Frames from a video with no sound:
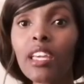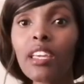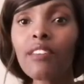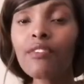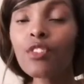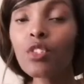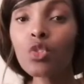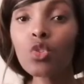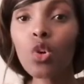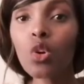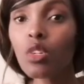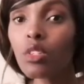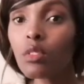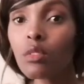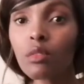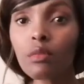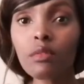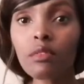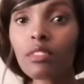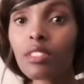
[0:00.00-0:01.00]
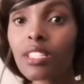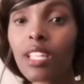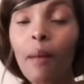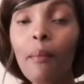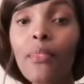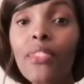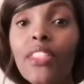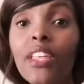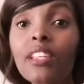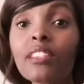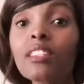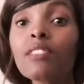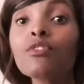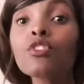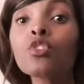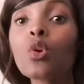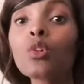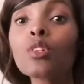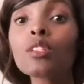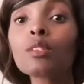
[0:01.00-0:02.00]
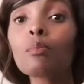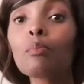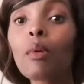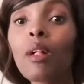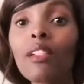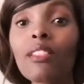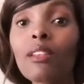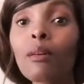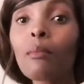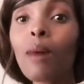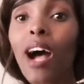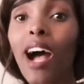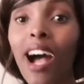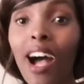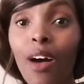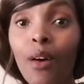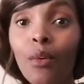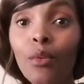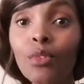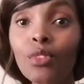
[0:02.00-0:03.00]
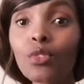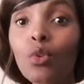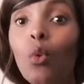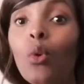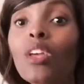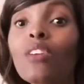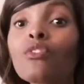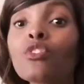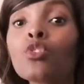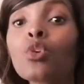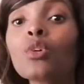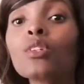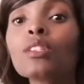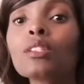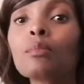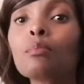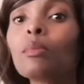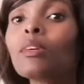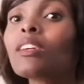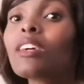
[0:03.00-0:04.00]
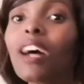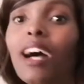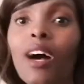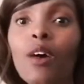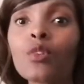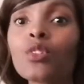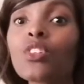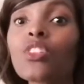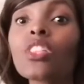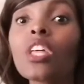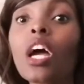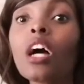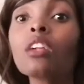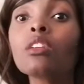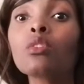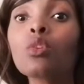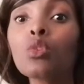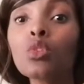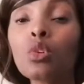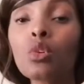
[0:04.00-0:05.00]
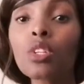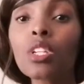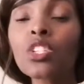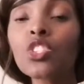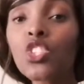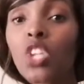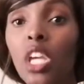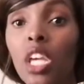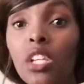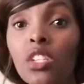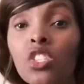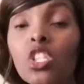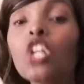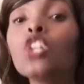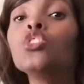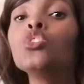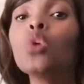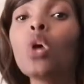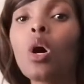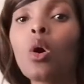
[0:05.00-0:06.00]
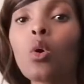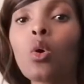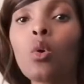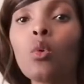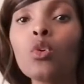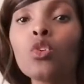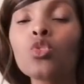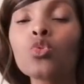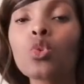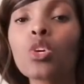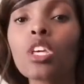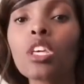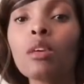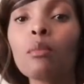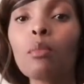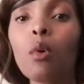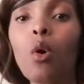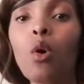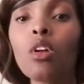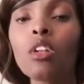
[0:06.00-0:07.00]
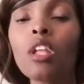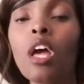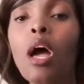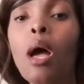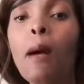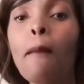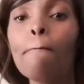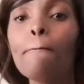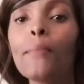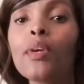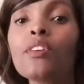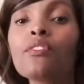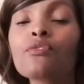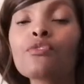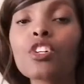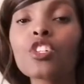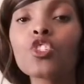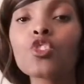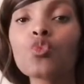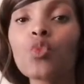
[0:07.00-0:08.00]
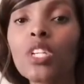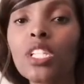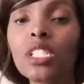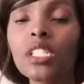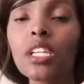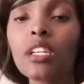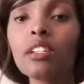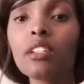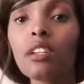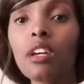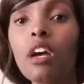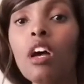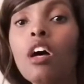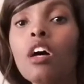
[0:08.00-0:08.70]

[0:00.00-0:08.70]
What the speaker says: If you don't, some things, if you don't spell them out or if you don't speak out, they are not going to change, and you are going to keep on being frustrated.